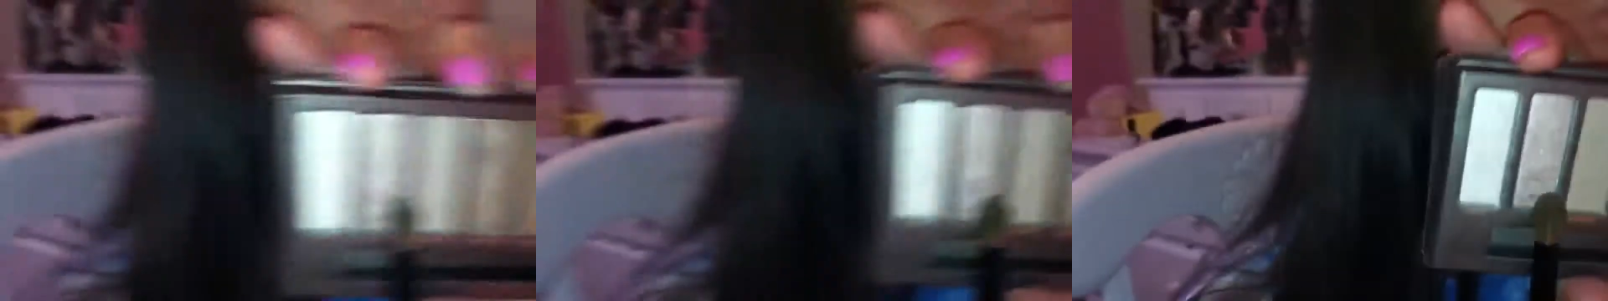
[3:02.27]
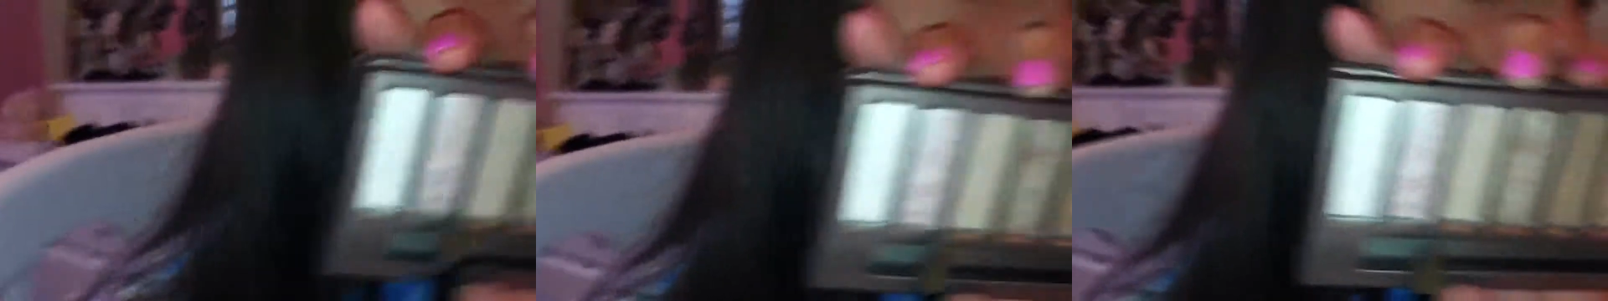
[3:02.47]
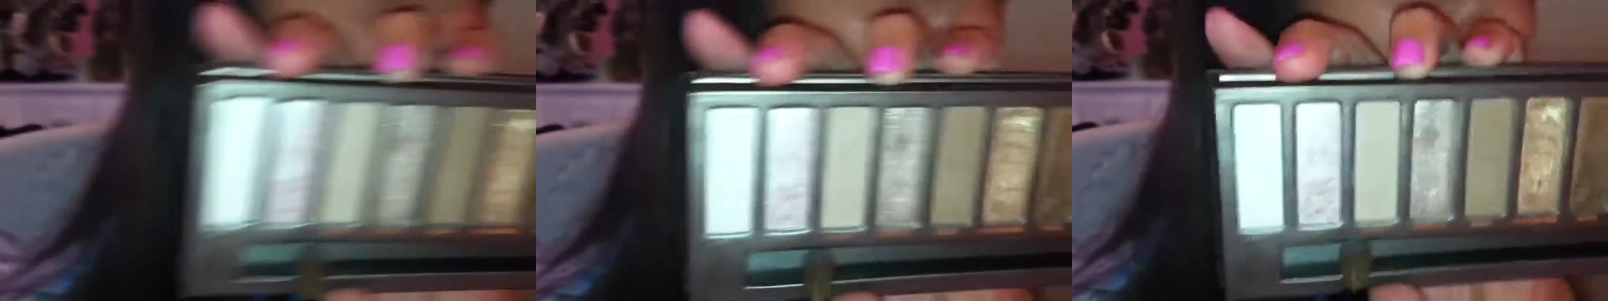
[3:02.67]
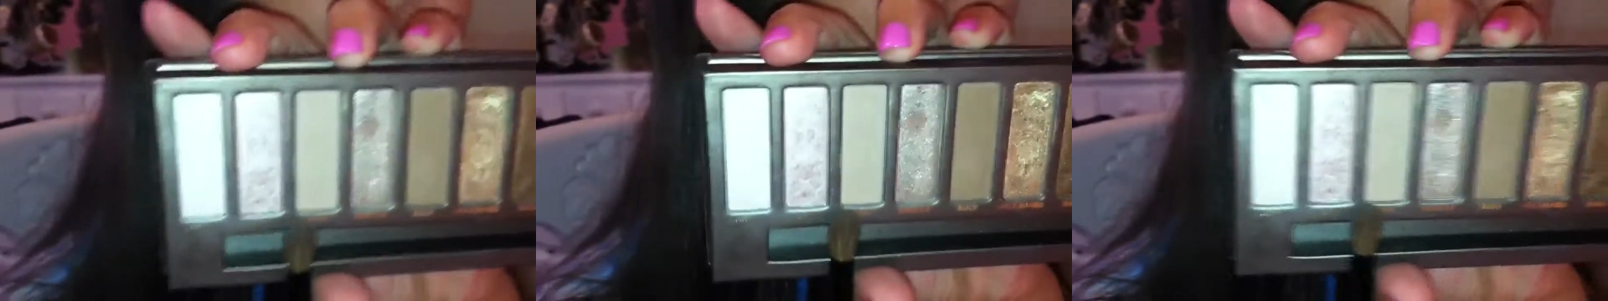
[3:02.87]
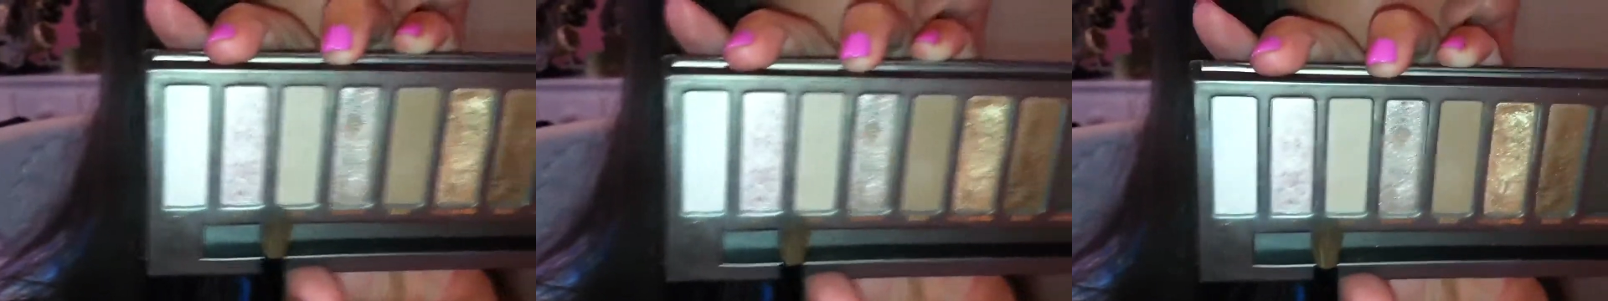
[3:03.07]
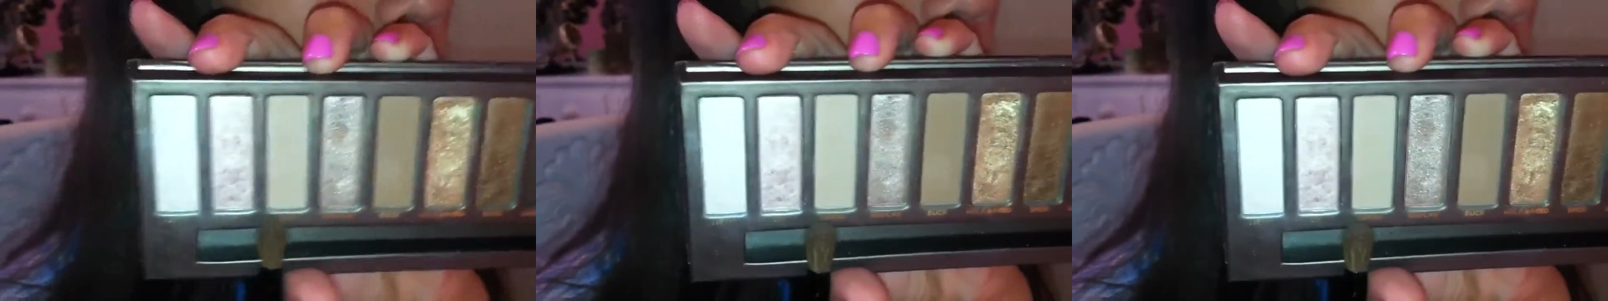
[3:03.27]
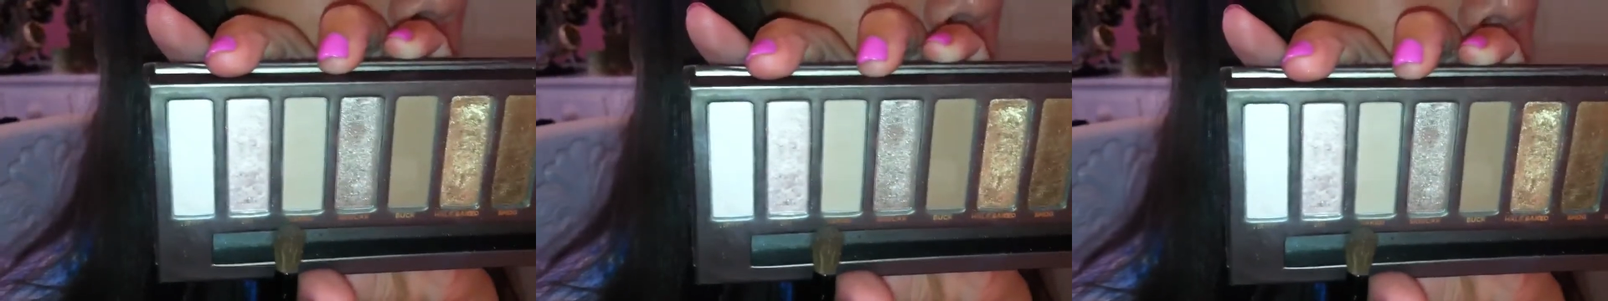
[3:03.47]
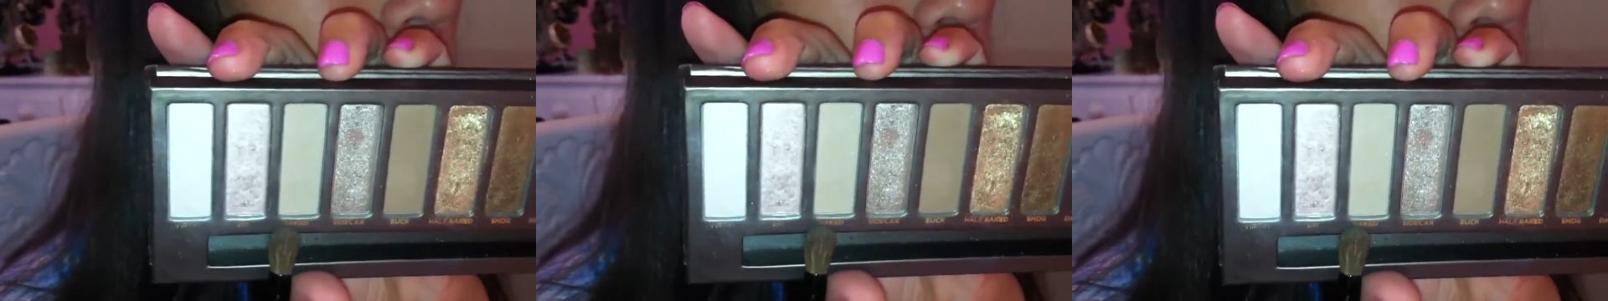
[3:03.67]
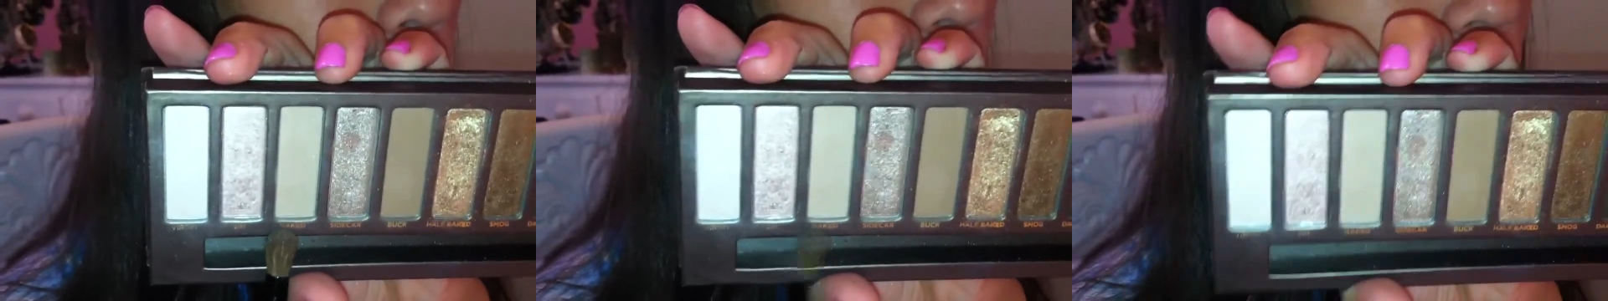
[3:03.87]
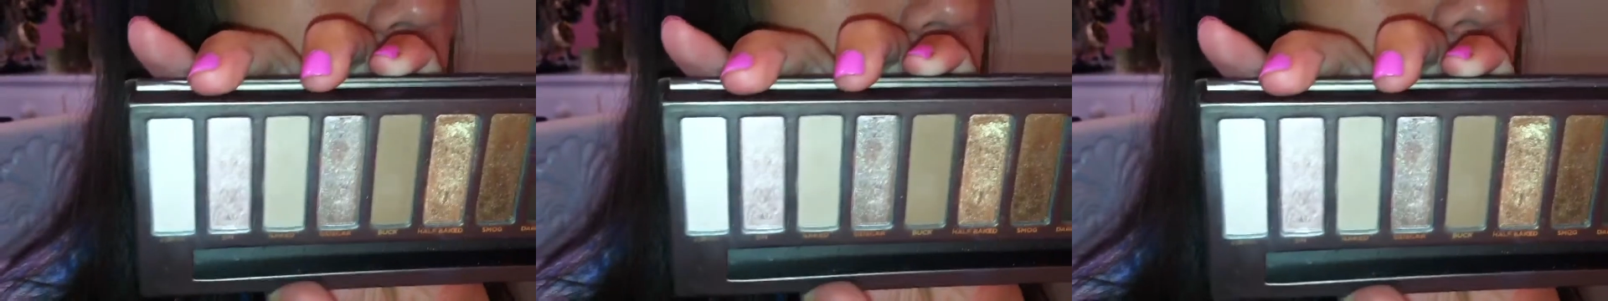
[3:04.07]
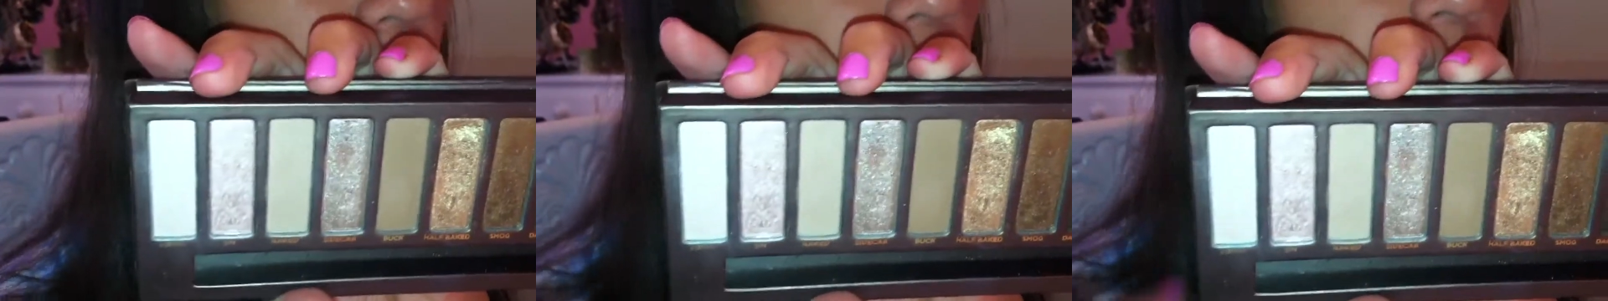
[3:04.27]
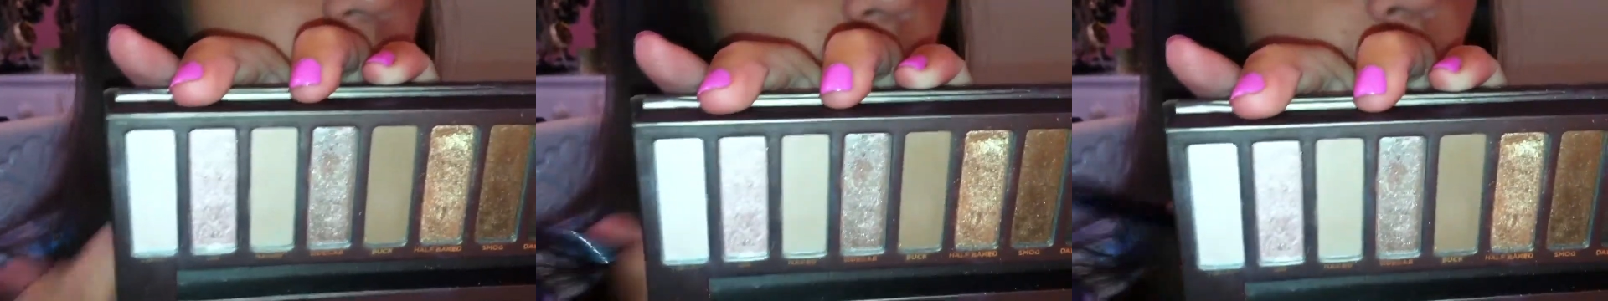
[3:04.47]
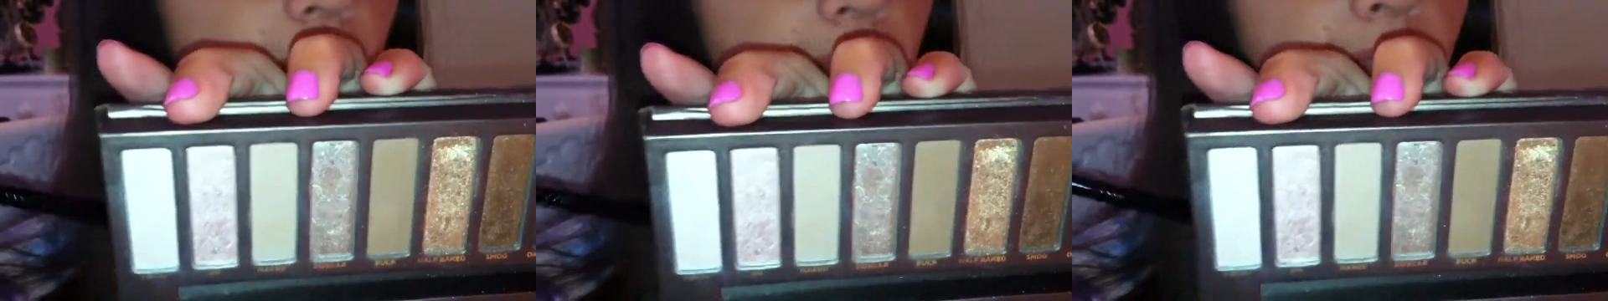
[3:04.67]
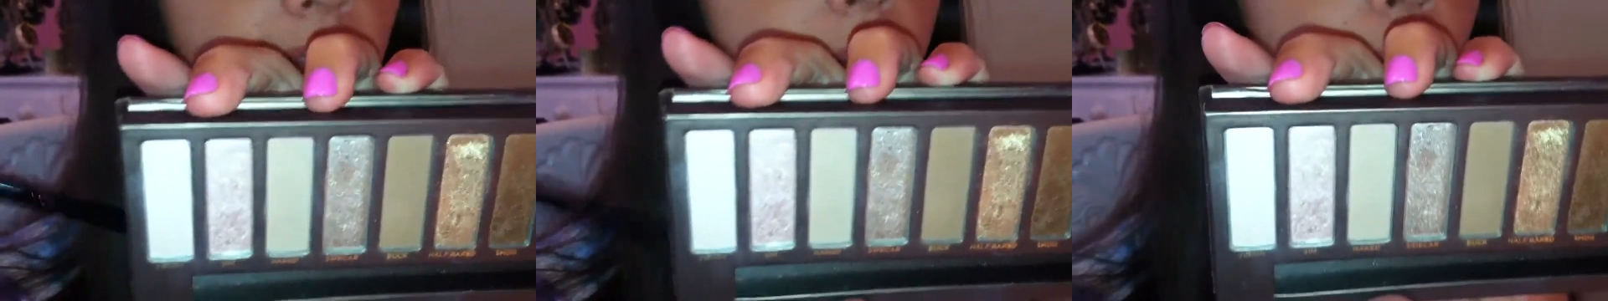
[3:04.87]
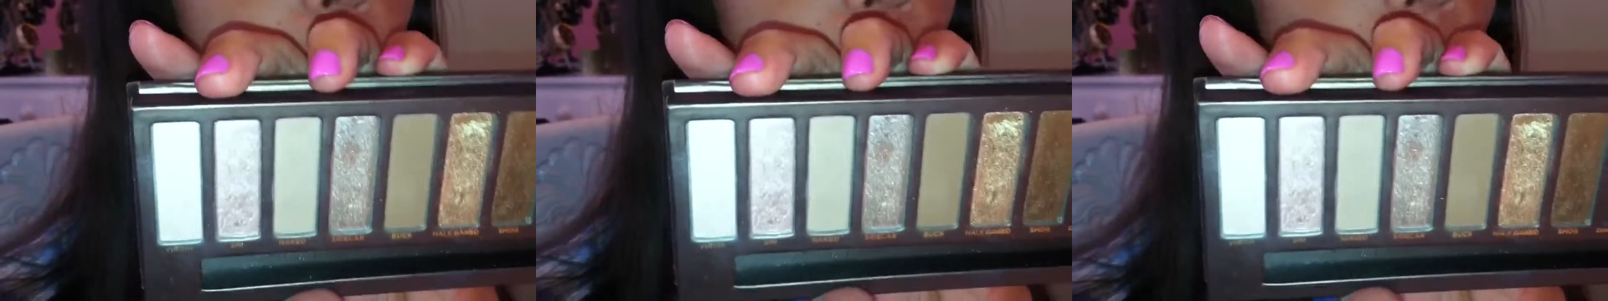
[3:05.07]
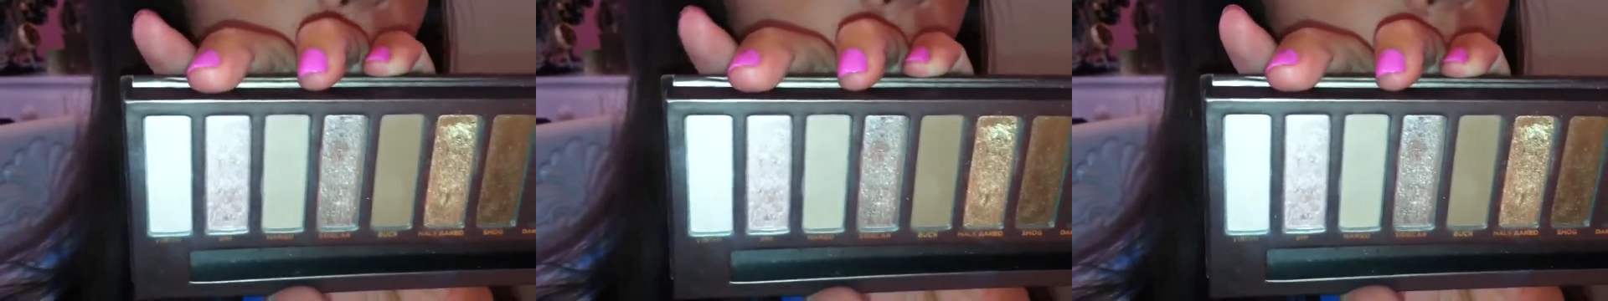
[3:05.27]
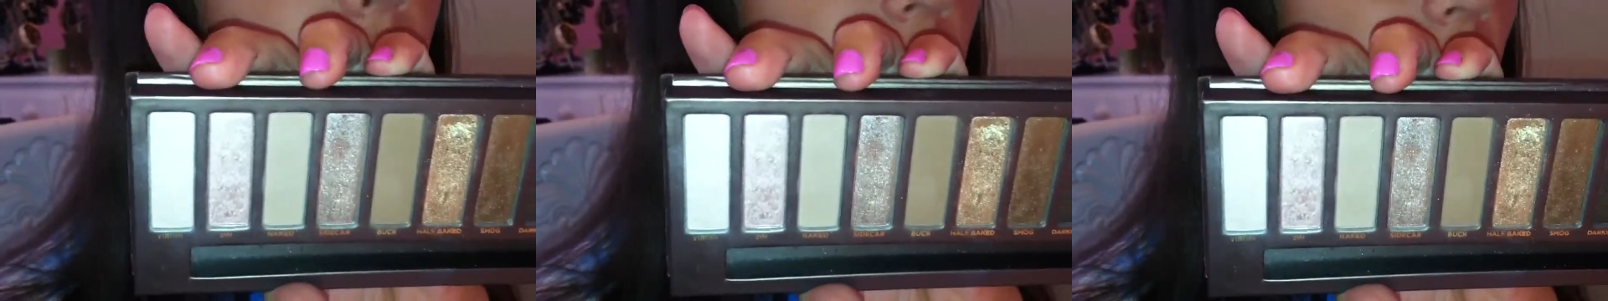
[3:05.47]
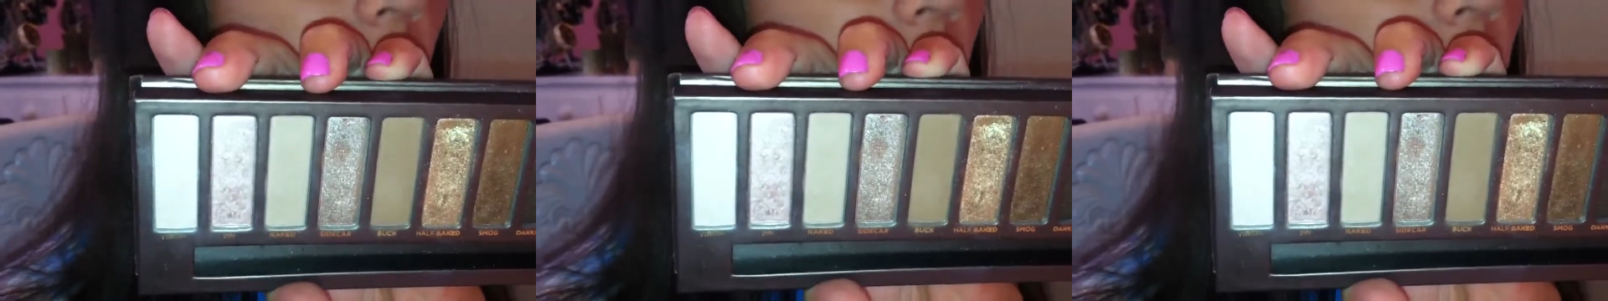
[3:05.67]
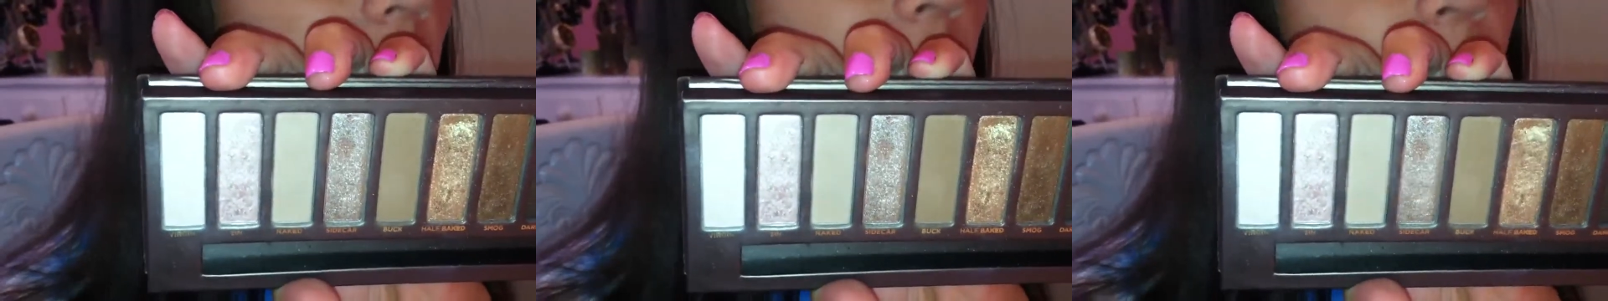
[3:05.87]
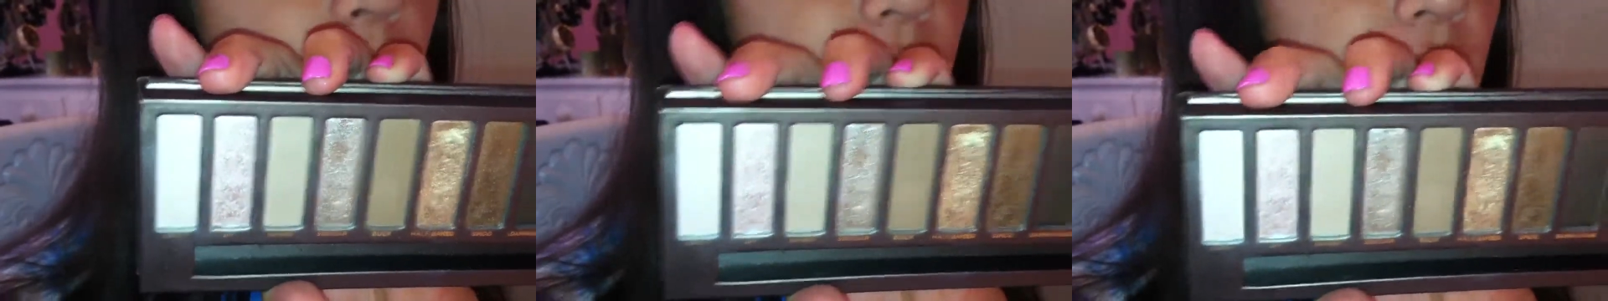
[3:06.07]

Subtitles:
[unreadable: no face in view]